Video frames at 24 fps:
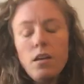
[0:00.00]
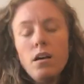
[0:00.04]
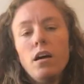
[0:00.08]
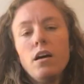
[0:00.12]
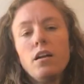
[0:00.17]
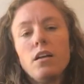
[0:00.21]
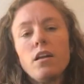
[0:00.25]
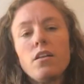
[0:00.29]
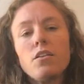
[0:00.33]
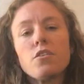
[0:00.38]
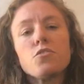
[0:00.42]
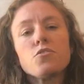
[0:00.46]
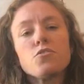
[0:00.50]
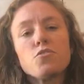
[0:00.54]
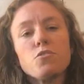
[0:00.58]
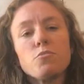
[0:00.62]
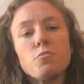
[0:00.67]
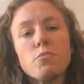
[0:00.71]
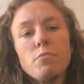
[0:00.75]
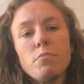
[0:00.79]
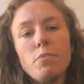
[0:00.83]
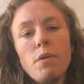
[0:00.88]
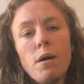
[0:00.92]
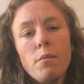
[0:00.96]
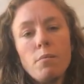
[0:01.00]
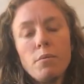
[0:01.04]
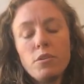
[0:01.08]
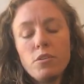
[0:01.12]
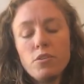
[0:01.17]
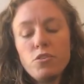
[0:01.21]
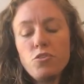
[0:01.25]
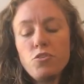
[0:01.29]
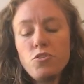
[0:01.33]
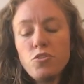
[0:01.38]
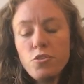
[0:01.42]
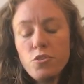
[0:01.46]
Another super
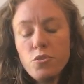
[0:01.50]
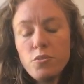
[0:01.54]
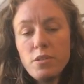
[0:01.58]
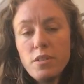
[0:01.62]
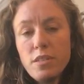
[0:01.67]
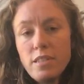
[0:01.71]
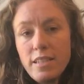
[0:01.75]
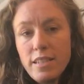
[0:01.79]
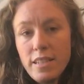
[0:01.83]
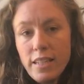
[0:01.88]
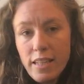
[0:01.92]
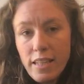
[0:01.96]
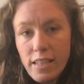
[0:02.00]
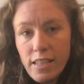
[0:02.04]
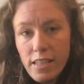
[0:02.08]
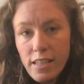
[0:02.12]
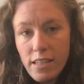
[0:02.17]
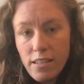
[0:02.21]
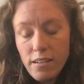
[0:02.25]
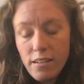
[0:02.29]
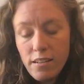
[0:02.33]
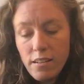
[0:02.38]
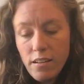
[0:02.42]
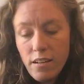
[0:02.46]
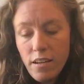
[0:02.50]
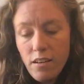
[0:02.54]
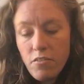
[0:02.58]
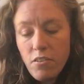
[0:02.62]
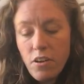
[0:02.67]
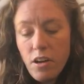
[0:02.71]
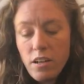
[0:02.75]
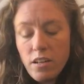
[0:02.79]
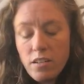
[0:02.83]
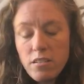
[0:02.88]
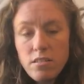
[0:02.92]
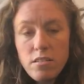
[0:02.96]
popular shoe is the Keen. I've
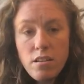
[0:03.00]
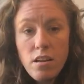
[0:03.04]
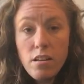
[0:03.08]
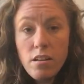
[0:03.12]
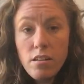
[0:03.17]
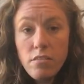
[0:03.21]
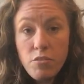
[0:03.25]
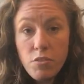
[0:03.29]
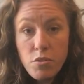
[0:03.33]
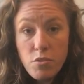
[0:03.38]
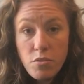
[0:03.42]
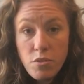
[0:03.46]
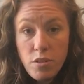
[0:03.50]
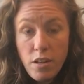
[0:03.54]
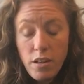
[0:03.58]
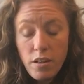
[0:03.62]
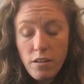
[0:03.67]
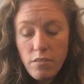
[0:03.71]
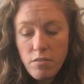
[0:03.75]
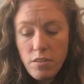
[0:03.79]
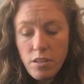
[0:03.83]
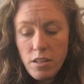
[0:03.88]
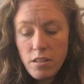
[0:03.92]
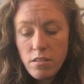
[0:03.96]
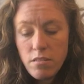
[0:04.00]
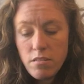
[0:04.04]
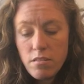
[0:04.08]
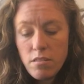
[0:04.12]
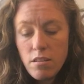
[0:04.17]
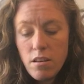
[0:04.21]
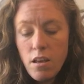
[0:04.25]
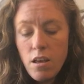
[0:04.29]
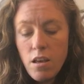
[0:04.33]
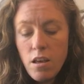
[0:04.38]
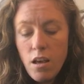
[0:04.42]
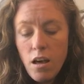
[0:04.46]
got a ton of use out of these.
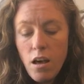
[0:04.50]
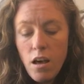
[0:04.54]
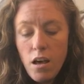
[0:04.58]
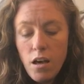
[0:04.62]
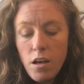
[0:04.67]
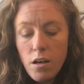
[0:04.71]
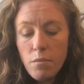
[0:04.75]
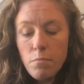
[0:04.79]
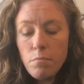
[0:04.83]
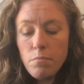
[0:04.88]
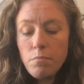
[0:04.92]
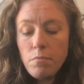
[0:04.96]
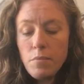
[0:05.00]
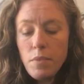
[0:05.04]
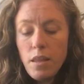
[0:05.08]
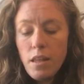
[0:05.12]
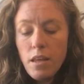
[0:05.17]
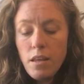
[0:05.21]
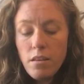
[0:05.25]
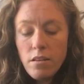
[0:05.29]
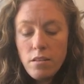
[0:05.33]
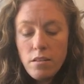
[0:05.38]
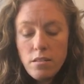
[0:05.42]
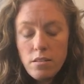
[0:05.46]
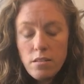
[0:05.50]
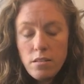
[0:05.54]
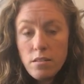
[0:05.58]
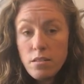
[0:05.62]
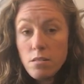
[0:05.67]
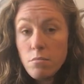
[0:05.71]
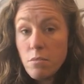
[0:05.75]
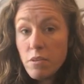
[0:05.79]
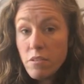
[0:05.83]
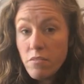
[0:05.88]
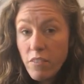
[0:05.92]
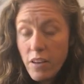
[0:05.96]
Um,
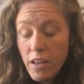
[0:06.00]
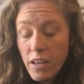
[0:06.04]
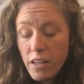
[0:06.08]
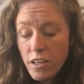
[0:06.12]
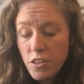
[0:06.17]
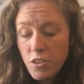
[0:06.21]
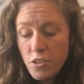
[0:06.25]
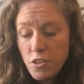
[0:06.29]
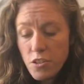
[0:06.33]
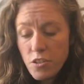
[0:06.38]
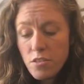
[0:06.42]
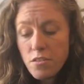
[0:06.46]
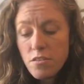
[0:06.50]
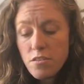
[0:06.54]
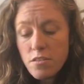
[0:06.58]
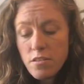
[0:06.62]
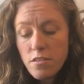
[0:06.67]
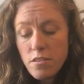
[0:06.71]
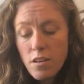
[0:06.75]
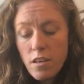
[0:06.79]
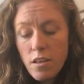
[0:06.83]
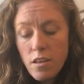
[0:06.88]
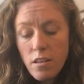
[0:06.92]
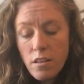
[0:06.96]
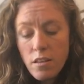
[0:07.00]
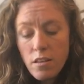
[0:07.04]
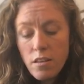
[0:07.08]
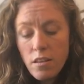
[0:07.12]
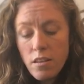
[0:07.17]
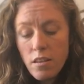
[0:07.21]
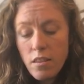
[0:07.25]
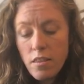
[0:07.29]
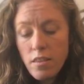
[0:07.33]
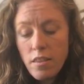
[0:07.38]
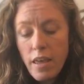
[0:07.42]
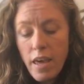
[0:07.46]
some advantages
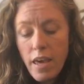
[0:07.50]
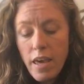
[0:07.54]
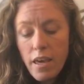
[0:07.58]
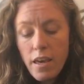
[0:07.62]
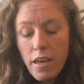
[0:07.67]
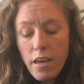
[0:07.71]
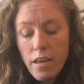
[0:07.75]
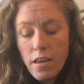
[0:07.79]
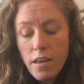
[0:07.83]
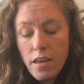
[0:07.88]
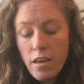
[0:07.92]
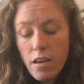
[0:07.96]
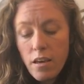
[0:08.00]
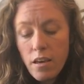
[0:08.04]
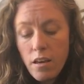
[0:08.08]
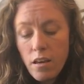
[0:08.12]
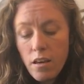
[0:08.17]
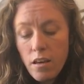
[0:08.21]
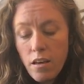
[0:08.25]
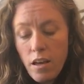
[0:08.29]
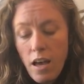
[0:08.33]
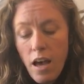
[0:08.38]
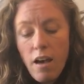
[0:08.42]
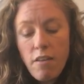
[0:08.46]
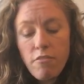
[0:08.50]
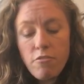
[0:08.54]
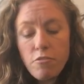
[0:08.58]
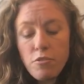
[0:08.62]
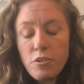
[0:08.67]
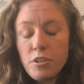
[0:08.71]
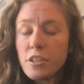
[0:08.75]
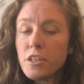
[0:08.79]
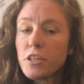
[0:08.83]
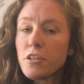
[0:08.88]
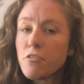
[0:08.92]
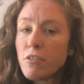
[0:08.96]
they have
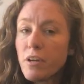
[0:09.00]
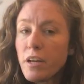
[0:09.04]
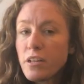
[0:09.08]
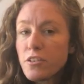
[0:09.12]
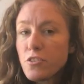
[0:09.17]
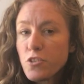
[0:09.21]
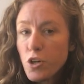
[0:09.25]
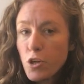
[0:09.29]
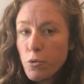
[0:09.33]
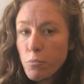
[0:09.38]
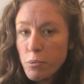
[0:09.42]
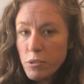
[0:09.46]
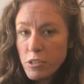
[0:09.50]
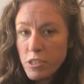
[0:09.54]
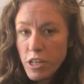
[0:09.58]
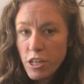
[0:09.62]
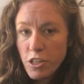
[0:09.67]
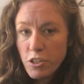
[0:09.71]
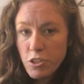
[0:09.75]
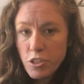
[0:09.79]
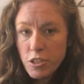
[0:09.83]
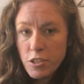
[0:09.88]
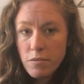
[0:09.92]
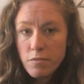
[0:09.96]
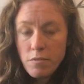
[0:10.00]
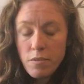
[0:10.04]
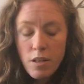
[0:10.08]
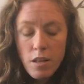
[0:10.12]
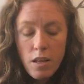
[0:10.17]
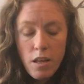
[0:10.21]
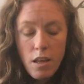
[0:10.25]
really great toe protection.